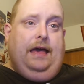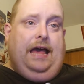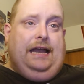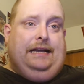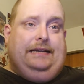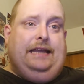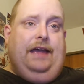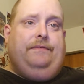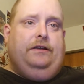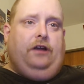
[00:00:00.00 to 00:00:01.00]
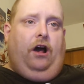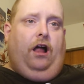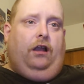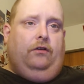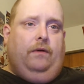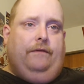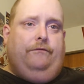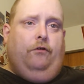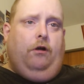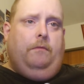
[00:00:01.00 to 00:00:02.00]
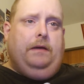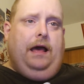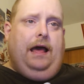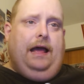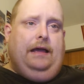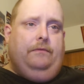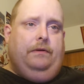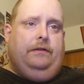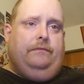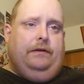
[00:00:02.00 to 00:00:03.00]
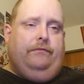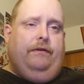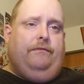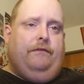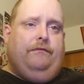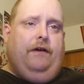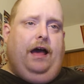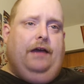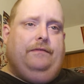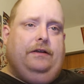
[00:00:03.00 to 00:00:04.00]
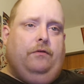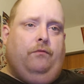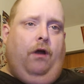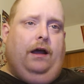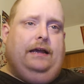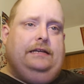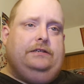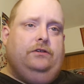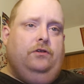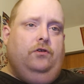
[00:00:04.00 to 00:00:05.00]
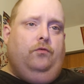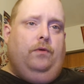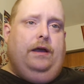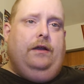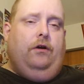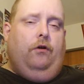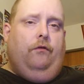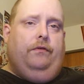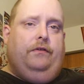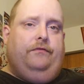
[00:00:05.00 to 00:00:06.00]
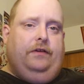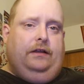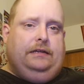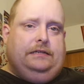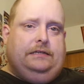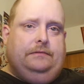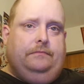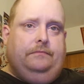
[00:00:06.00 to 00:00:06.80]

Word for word: And David Dahl, who had four RBI with three for five in the Rockies win over the Phillies.